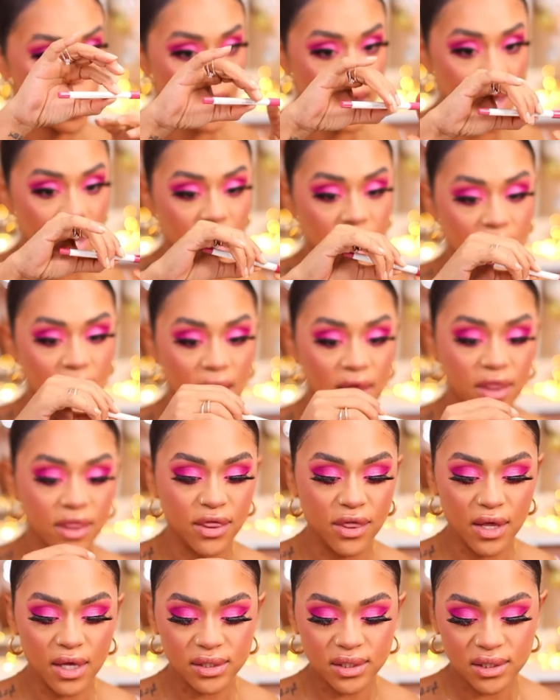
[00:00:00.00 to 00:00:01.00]
And
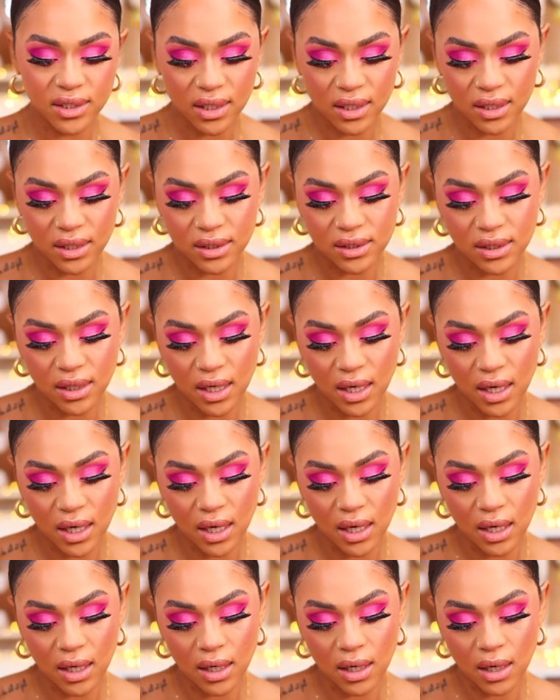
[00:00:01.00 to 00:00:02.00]
this is
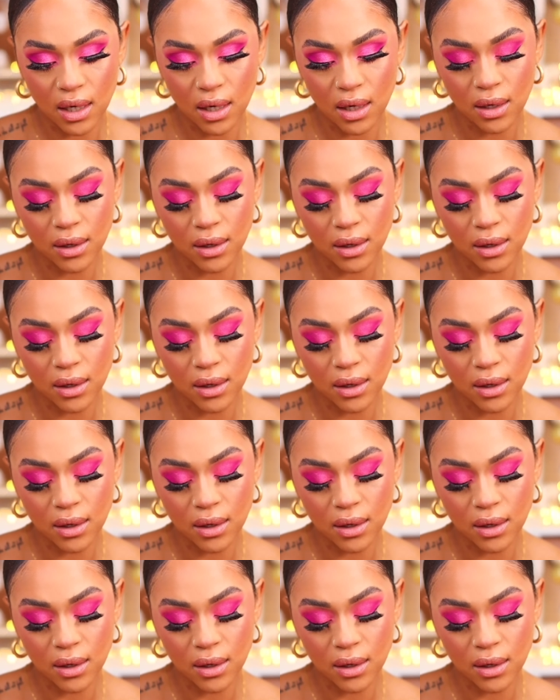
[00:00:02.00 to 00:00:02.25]
in